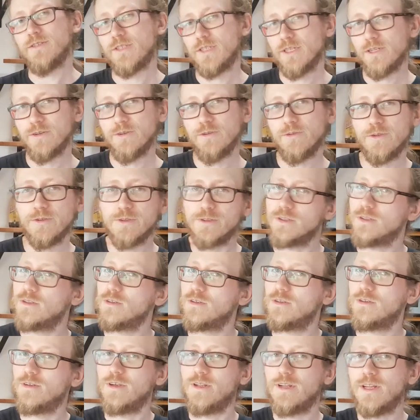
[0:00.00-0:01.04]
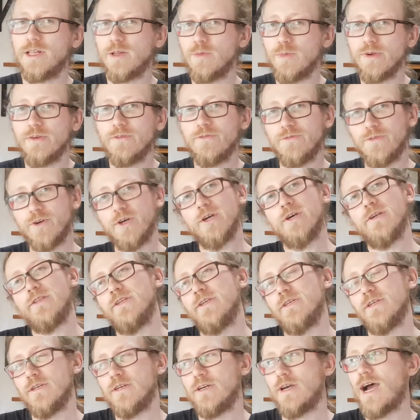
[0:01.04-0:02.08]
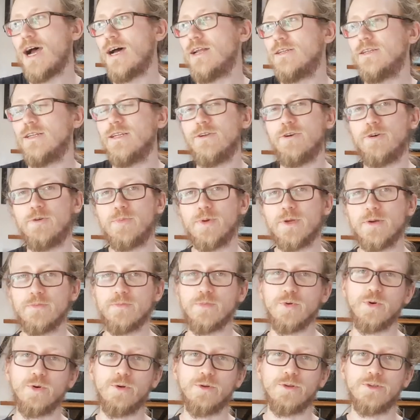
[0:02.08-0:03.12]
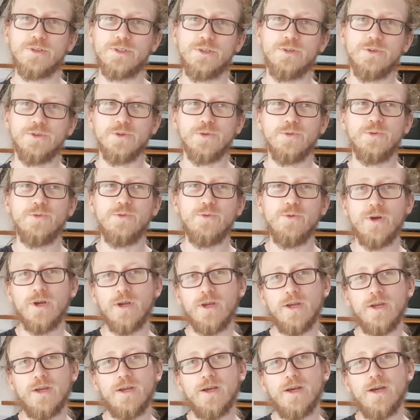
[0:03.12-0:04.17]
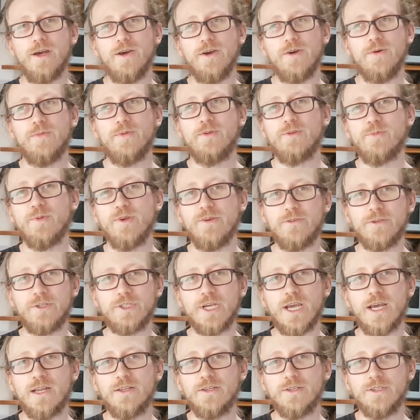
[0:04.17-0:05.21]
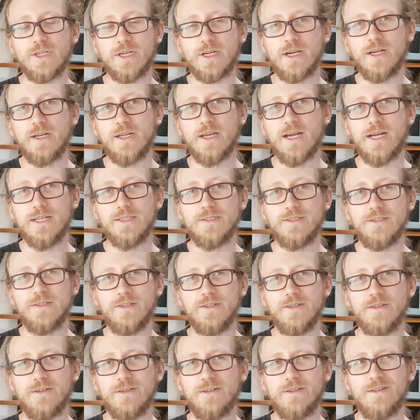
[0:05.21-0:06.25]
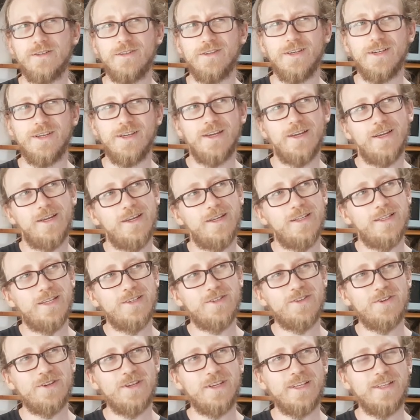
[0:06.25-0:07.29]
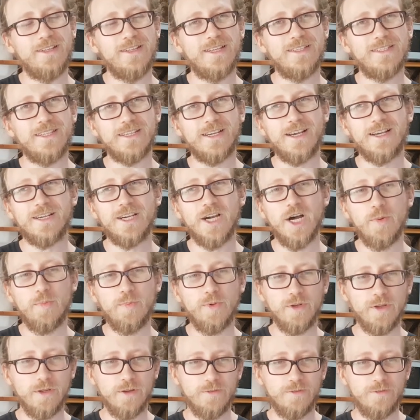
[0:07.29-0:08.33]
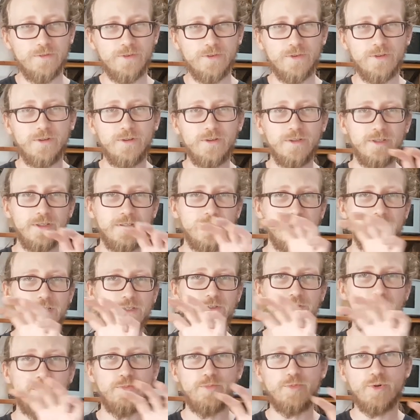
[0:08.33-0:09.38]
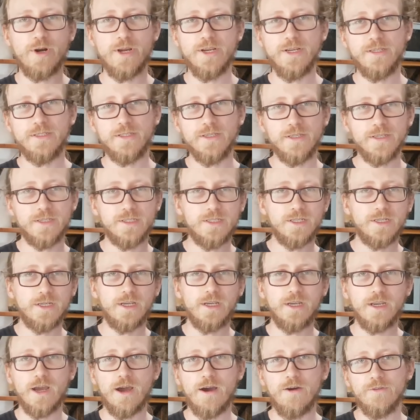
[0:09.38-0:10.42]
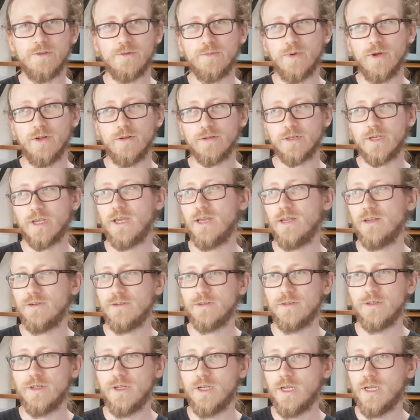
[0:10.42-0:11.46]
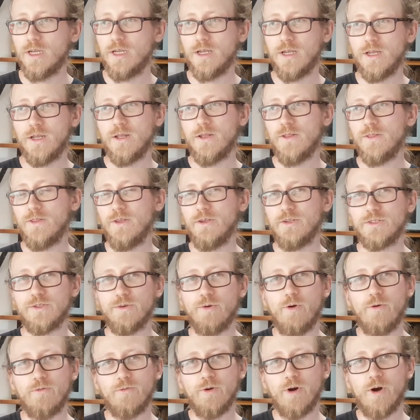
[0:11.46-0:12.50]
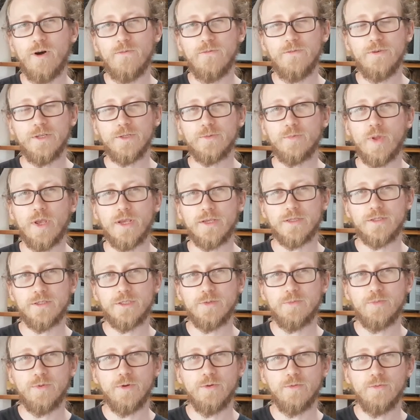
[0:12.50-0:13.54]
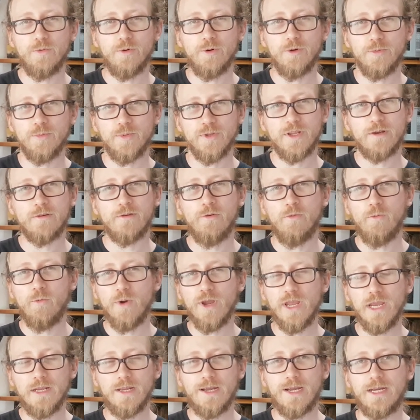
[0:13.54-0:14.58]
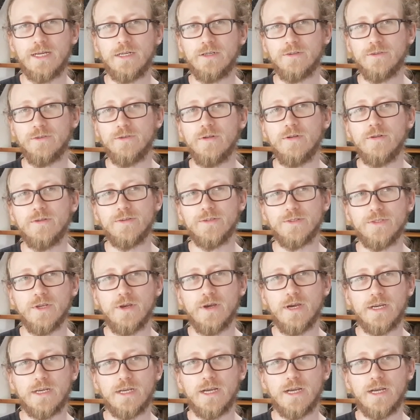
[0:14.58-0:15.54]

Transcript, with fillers: skills a little bit further, had a little bit more to do. Um, that's a bit of a challenge. I kind of had to. There's only there's like a couple of these sort of braces sticking out of the bulkhead that sort of obvious places to put wood, but they're at a weird angle, so I